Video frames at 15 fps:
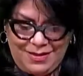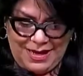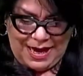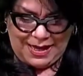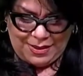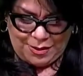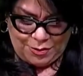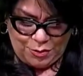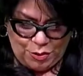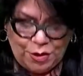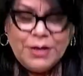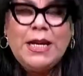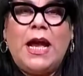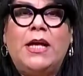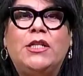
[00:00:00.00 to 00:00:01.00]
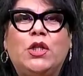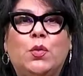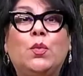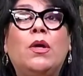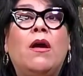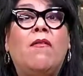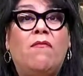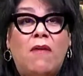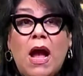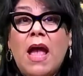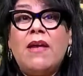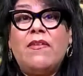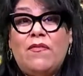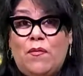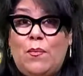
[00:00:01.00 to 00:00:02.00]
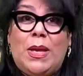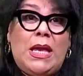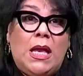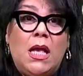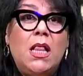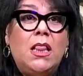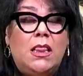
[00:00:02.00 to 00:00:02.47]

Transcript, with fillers: and the Lord had to revive me,